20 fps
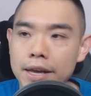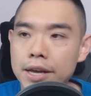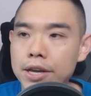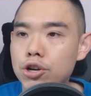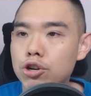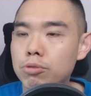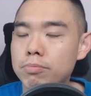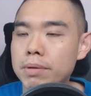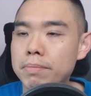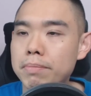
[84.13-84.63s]

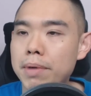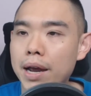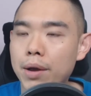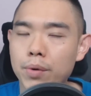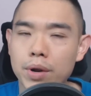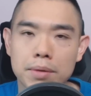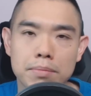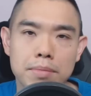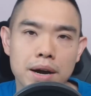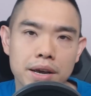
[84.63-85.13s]
you could be buying
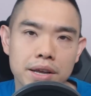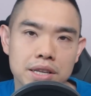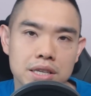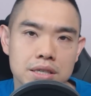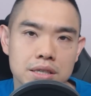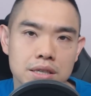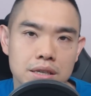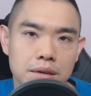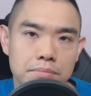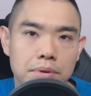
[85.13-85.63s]
when the market
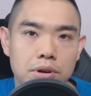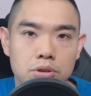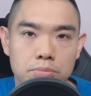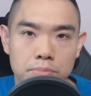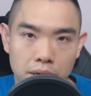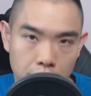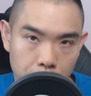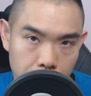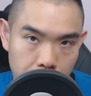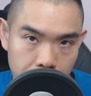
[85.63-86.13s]
is about to
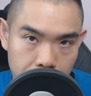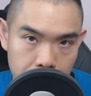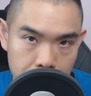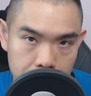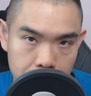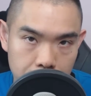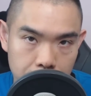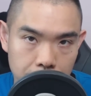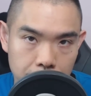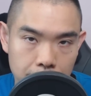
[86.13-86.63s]
make a
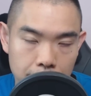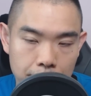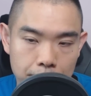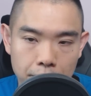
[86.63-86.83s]
reversal.